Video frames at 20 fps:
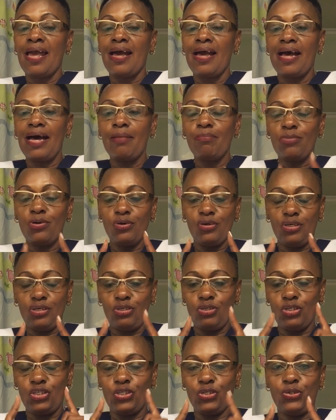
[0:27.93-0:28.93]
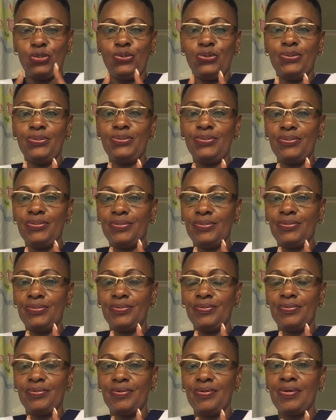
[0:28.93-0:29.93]
I'm going to show you
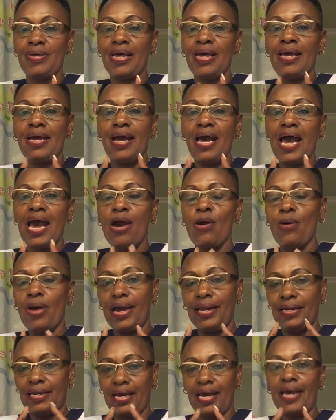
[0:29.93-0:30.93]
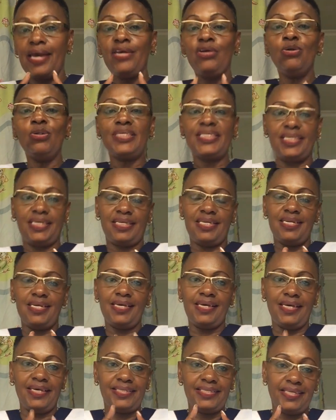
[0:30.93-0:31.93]
how an IUCD
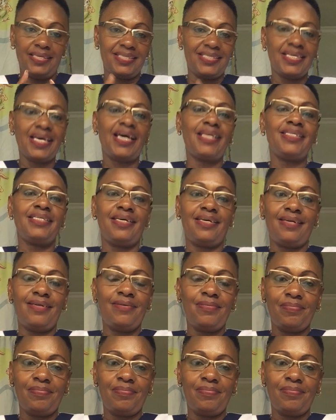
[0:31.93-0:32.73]
is inserted,